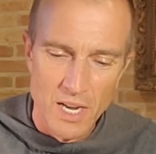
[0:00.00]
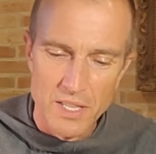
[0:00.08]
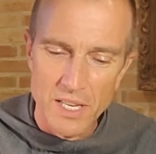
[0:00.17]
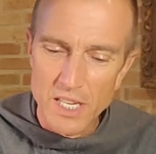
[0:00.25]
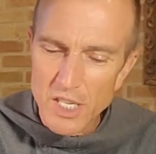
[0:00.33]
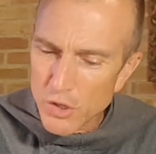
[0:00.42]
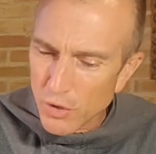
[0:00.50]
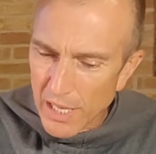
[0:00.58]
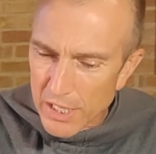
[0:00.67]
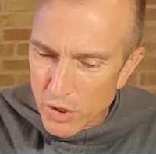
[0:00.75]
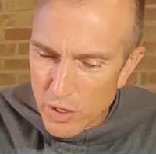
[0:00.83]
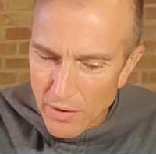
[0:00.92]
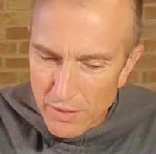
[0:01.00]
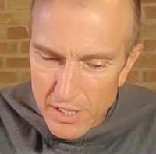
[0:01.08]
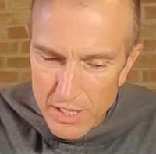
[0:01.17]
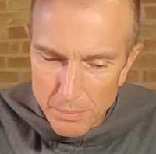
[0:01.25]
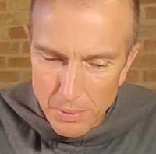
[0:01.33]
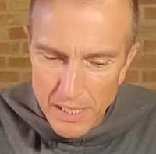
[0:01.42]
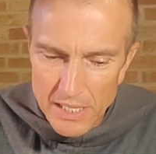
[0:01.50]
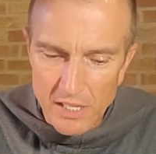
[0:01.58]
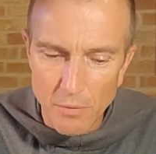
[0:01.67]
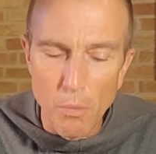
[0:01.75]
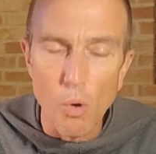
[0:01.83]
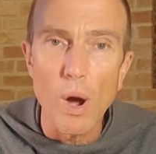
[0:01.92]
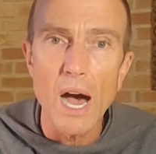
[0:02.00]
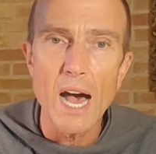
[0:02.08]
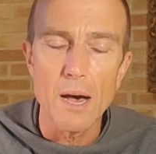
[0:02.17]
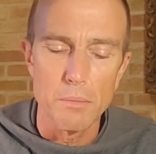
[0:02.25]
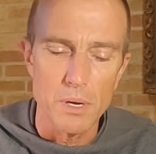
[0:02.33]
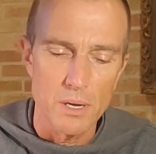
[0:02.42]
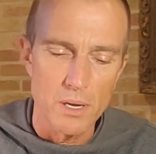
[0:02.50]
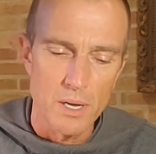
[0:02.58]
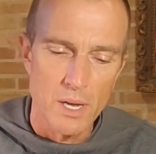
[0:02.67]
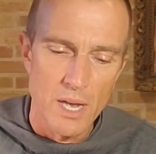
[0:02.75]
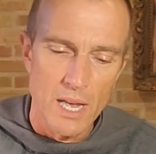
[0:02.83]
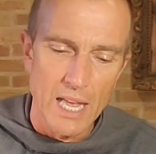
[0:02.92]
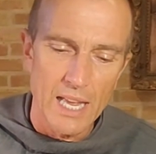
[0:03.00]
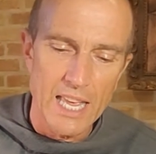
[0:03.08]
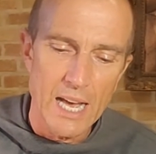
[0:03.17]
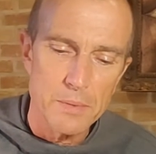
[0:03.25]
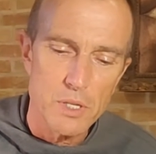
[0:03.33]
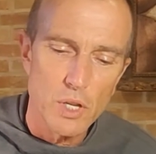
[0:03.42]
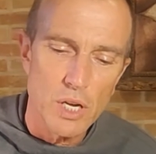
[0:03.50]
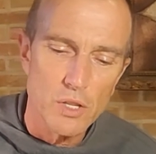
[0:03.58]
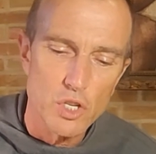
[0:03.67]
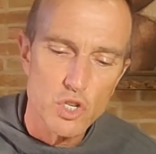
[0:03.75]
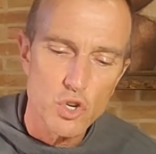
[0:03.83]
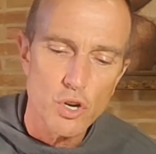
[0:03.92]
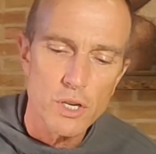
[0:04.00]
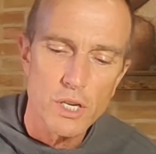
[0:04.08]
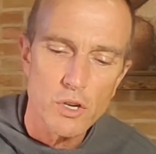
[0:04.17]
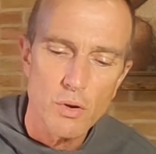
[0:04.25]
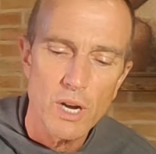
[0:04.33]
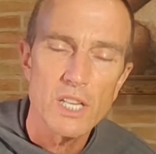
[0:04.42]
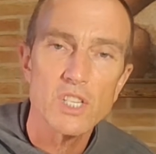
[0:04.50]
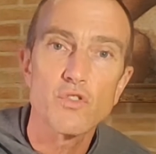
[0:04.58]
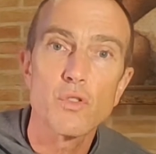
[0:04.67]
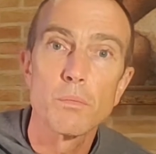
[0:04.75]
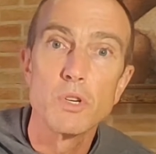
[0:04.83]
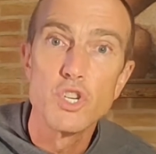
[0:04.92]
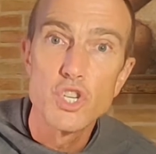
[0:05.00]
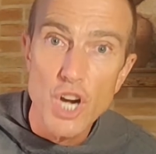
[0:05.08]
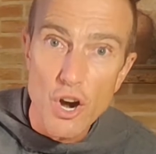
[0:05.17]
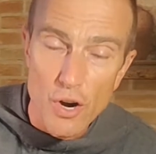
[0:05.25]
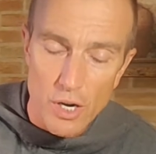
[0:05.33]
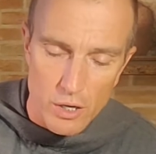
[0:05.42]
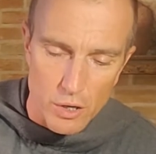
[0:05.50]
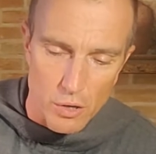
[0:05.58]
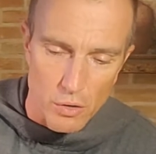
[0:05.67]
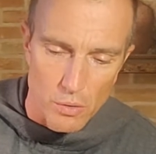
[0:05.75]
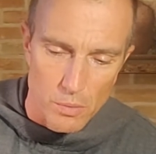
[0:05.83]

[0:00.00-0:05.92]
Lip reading: The Israelites traveled to the plains of Moab and camped along the Jordan across from Jericho.